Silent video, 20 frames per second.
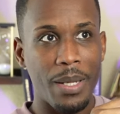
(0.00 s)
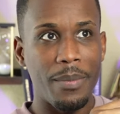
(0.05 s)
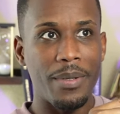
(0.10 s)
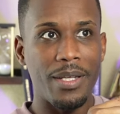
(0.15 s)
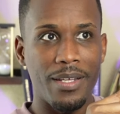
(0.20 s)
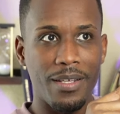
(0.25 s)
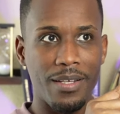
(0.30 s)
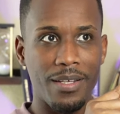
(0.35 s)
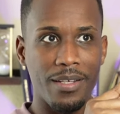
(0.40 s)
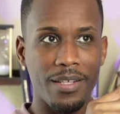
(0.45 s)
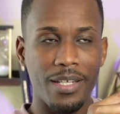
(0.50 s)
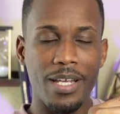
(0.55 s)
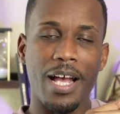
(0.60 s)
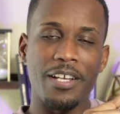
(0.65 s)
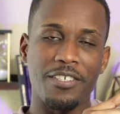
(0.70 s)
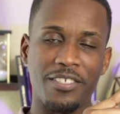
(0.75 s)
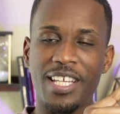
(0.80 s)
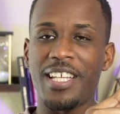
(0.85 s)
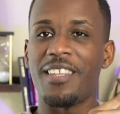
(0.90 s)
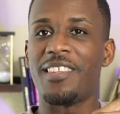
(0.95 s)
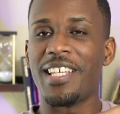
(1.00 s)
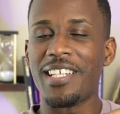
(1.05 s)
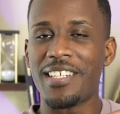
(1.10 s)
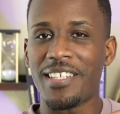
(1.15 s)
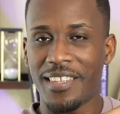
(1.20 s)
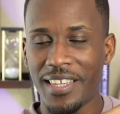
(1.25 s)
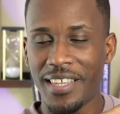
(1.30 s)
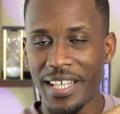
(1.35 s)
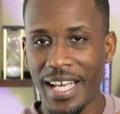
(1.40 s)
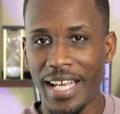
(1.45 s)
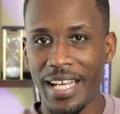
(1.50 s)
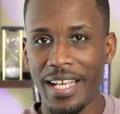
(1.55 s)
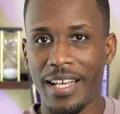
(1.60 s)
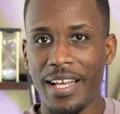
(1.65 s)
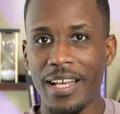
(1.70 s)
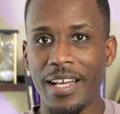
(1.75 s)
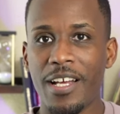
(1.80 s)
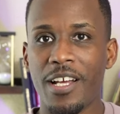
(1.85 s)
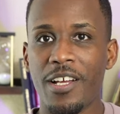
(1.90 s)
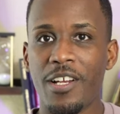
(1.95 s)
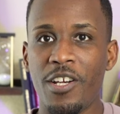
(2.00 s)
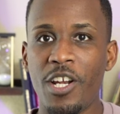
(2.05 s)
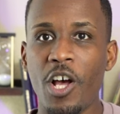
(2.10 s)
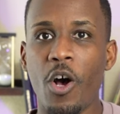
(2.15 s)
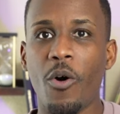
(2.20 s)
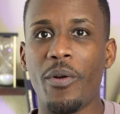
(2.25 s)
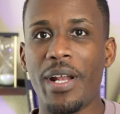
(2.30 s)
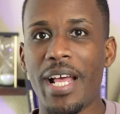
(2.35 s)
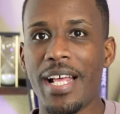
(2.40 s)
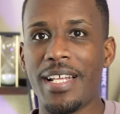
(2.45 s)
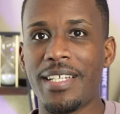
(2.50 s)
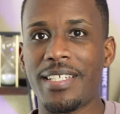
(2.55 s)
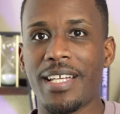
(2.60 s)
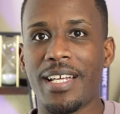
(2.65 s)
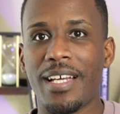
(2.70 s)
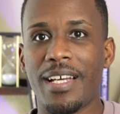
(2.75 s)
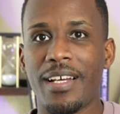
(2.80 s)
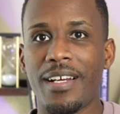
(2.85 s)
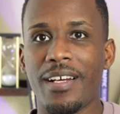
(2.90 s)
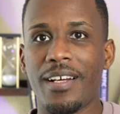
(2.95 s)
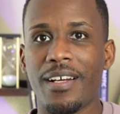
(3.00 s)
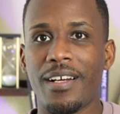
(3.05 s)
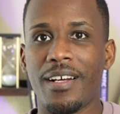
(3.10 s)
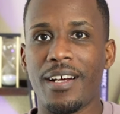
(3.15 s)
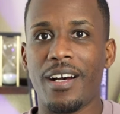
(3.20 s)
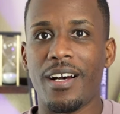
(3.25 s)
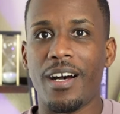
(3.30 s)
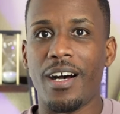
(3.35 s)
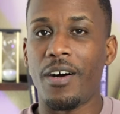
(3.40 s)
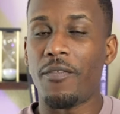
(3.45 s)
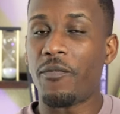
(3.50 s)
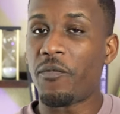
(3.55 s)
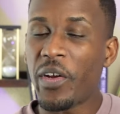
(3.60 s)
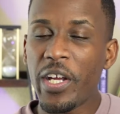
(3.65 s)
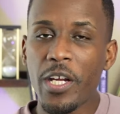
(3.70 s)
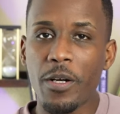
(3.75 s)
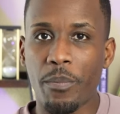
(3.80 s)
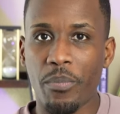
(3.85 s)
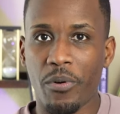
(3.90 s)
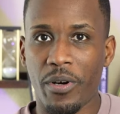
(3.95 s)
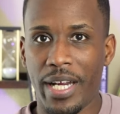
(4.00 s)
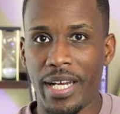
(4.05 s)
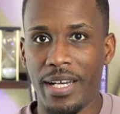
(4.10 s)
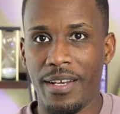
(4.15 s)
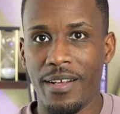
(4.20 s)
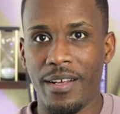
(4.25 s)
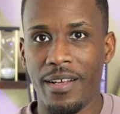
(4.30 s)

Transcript: maybe yeah, I should say this thing known as a fingerprint.